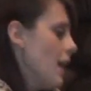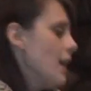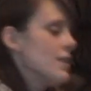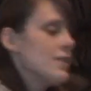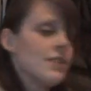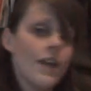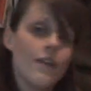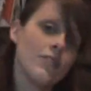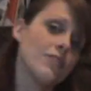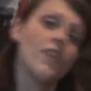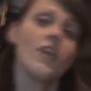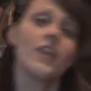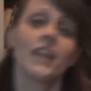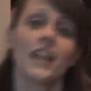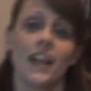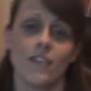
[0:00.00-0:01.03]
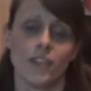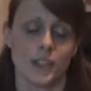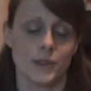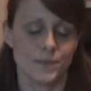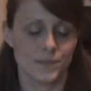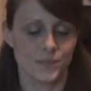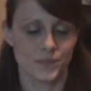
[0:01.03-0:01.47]
It's very
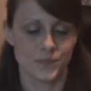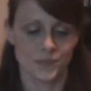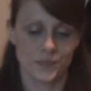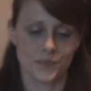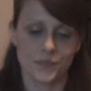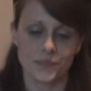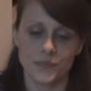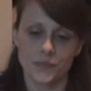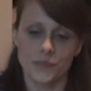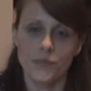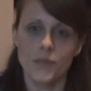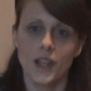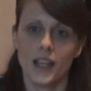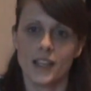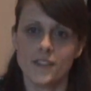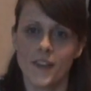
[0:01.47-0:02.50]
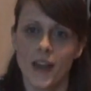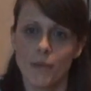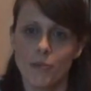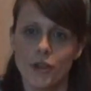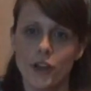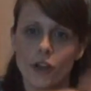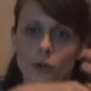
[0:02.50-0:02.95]
clever. It's
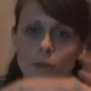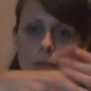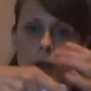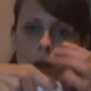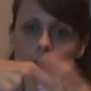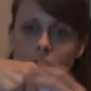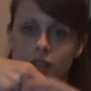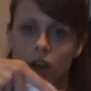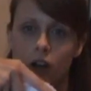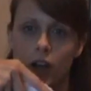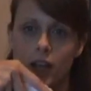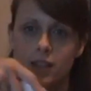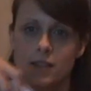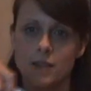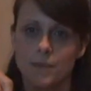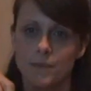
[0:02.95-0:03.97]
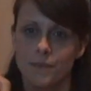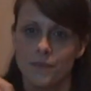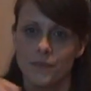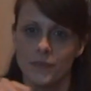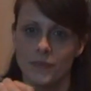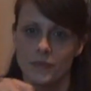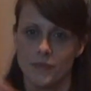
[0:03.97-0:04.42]
fabric on both sides,
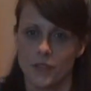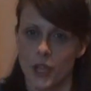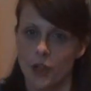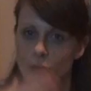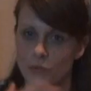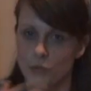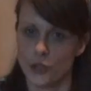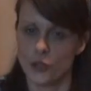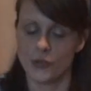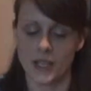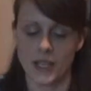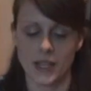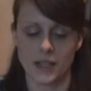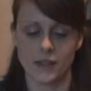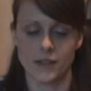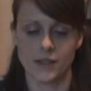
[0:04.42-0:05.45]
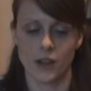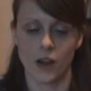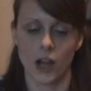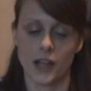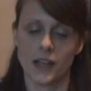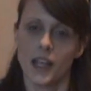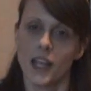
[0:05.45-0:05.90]
so you can use it either
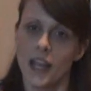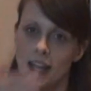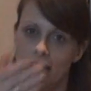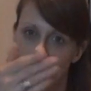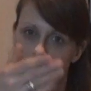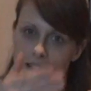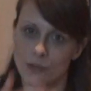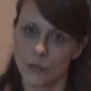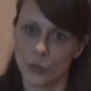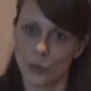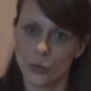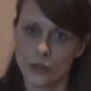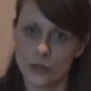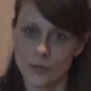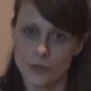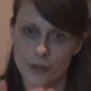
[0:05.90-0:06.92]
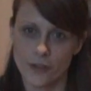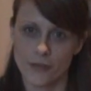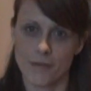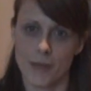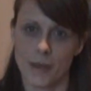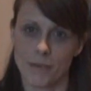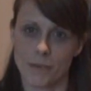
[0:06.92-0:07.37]
side, and it has a waterproof
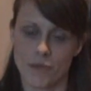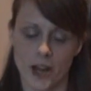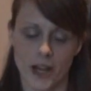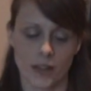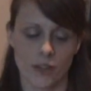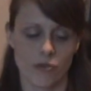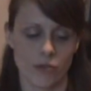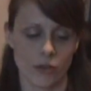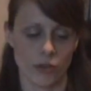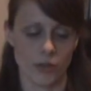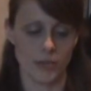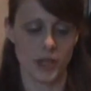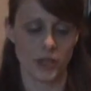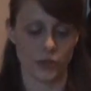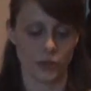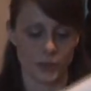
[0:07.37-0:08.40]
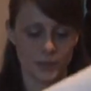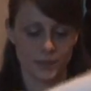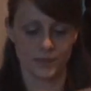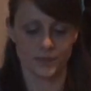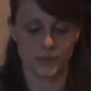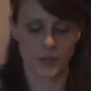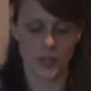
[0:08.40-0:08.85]
membrane through the middle.
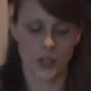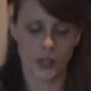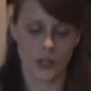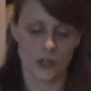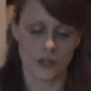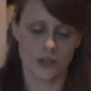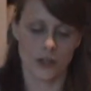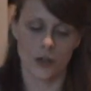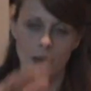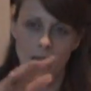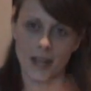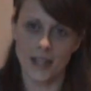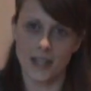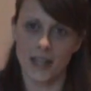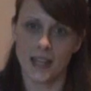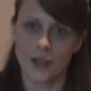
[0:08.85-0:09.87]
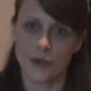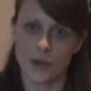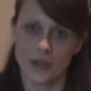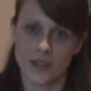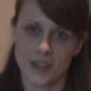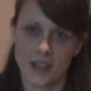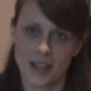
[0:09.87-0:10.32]
So any
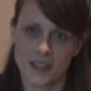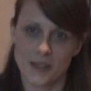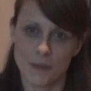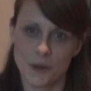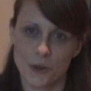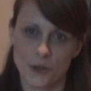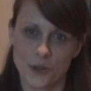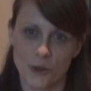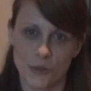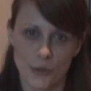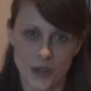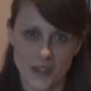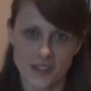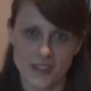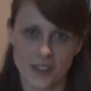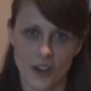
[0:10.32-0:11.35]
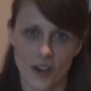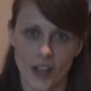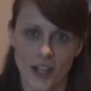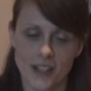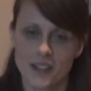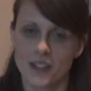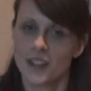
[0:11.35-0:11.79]
liquid that gets spilt on one
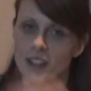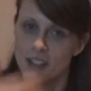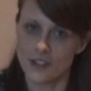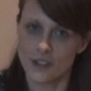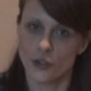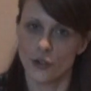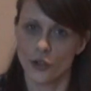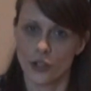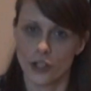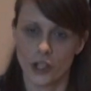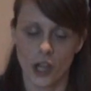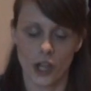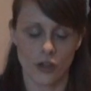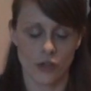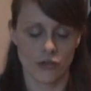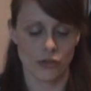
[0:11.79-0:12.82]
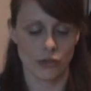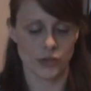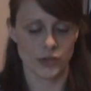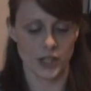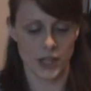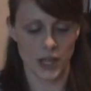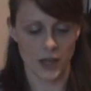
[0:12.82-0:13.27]
side, it's not going to go through
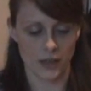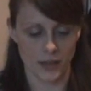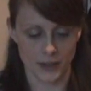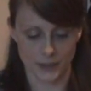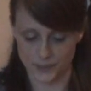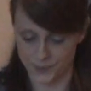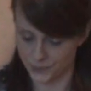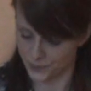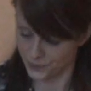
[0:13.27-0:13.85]
to the other.